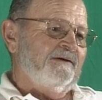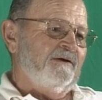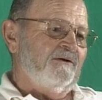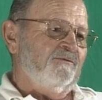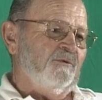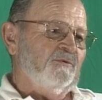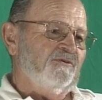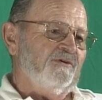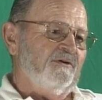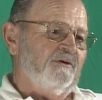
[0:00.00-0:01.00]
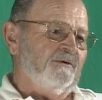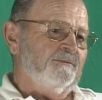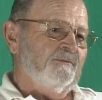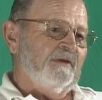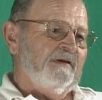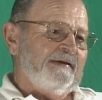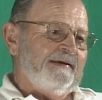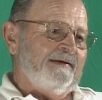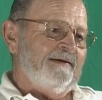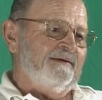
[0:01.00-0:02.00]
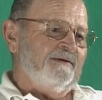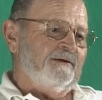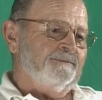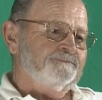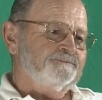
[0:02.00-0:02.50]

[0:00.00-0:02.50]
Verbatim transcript: uh, from this area and uh,